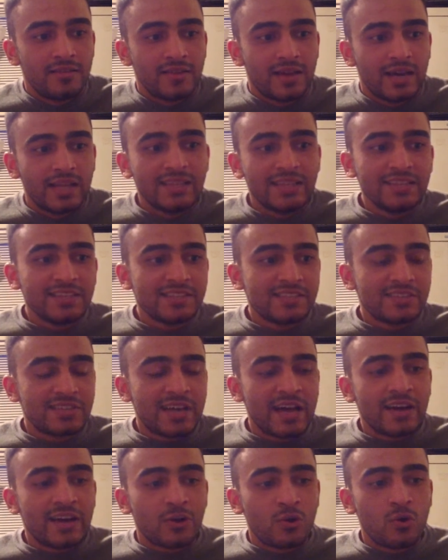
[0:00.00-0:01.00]
I think this is
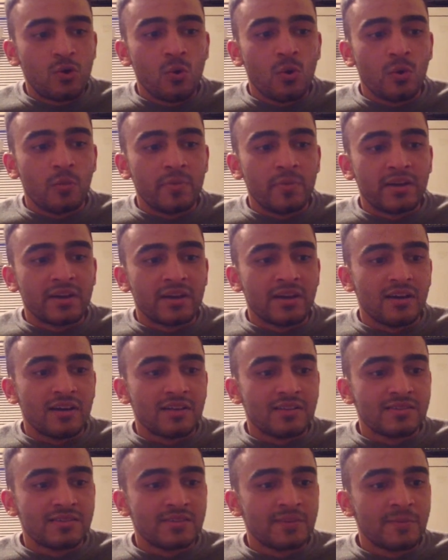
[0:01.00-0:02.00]
kind of cool
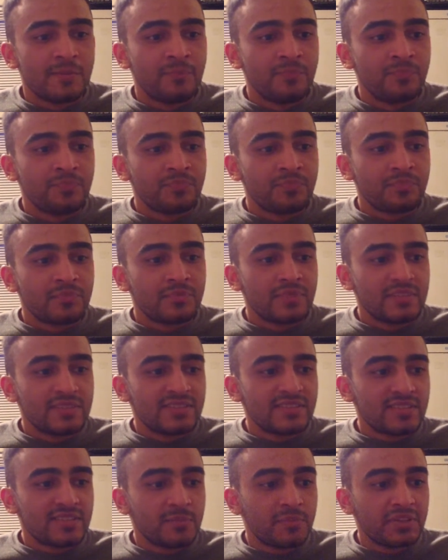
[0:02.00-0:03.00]
because
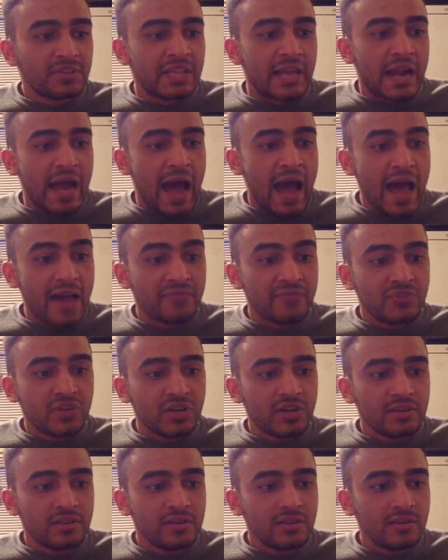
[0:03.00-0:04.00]
this is something that I've
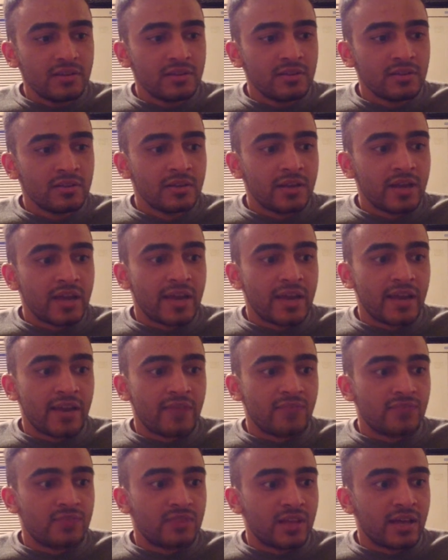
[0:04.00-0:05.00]
done, and
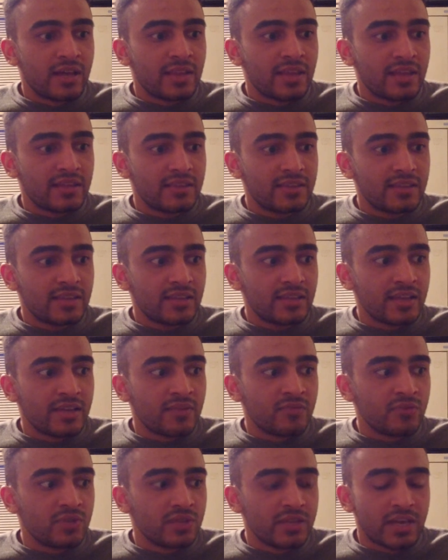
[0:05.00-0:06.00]
I think
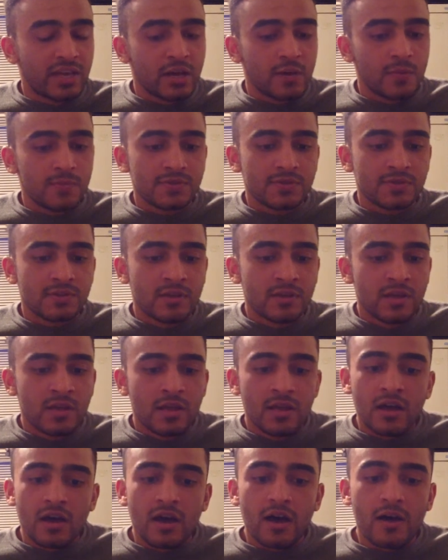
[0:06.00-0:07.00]
it really helps.
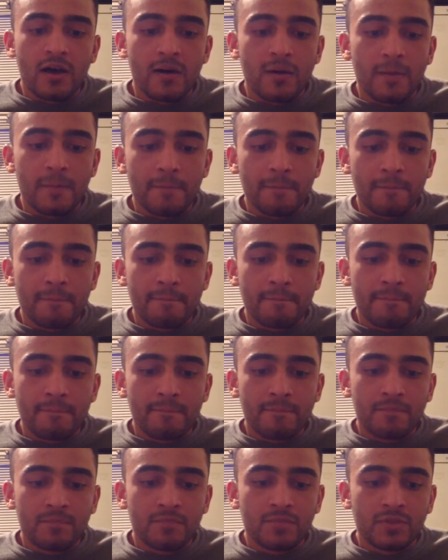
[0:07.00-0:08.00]
My
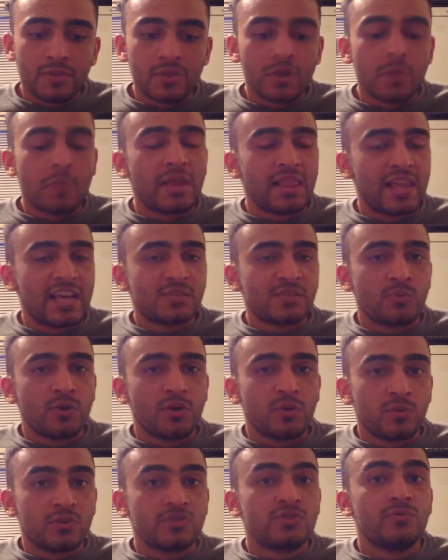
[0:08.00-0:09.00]
last
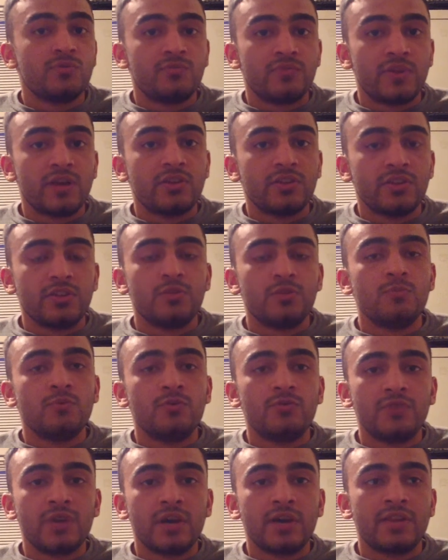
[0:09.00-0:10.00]
point was you failed and you
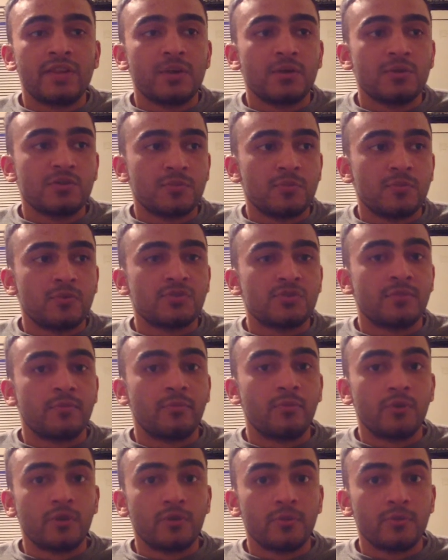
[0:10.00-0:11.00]
moved on. That was the most
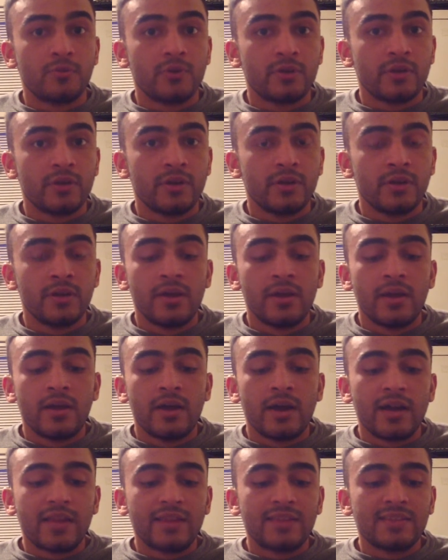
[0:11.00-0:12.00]
important point.
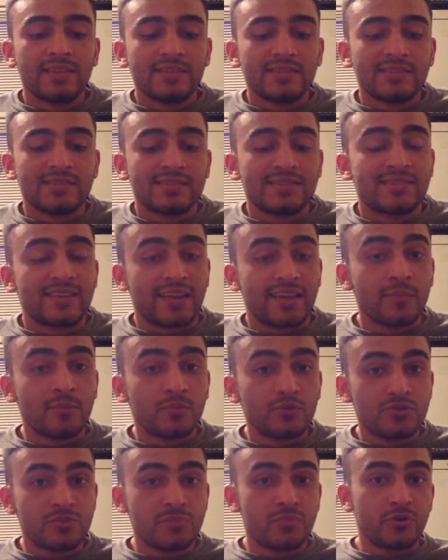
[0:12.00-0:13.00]
I think this is the second
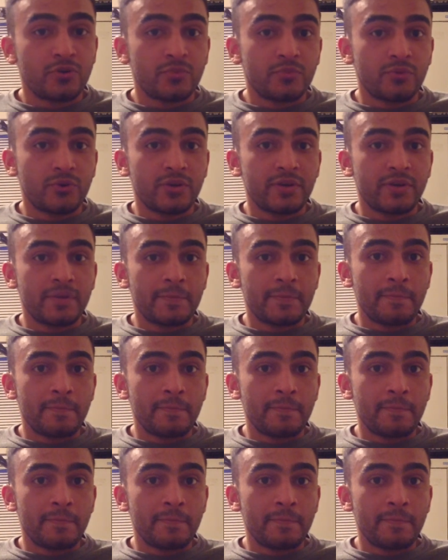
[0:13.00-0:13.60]
most important point.